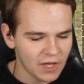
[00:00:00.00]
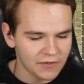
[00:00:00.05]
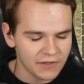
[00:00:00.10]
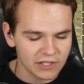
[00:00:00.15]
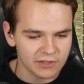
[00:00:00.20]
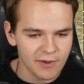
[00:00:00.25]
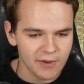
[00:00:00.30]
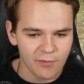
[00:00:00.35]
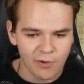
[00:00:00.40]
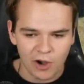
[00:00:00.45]

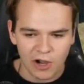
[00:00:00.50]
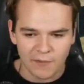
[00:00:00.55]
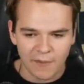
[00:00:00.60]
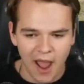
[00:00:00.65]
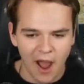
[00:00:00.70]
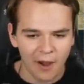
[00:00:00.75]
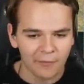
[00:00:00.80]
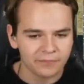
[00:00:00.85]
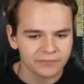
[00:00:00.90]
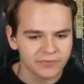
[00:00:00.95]
Nothing to be worried
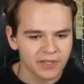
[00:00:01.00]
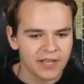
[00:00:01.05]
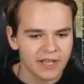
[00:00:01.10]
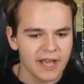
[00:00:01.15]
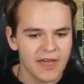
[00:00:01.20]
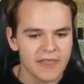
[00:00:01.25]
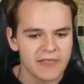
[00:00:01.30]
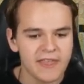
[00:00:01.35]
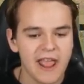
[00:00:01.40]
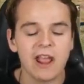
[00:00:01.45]
about.
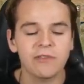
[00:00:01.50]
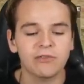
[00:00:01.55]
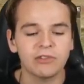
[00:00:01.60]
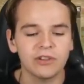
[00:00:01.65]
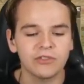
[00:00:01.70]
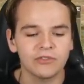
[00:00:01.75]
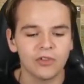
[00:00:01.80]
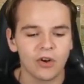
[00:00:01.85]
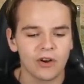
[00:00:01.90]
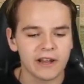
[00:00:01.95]
The
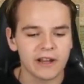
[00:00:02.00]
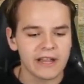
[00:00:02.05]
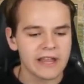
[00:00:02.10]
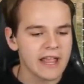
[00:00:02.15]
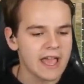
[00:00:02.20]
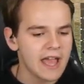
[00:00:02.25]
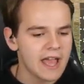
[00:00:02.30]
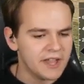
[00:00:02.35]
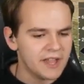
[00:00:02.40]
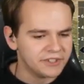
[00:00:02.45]

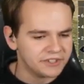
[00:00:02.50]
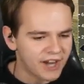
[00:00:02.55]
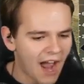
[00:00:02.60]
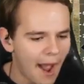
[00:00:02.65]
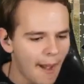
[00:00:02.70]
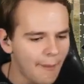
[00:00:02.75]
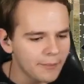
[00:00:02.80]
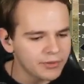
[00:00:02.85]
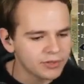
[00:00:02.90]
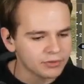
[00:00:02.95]
A330.
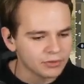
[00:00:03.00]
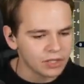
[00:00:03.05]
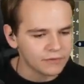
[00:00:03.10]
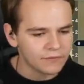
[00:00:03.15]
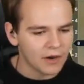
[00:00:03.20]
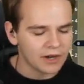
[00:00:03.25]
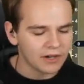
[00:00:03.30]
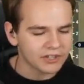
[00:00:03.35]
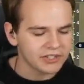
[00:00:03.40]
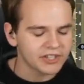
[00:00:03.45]
Time to
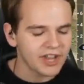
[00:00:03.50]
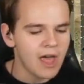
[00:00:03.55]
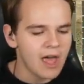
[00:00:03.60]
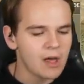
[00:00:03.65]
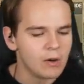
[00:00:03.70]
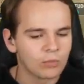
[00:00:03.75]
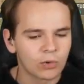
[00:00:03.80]
reverse.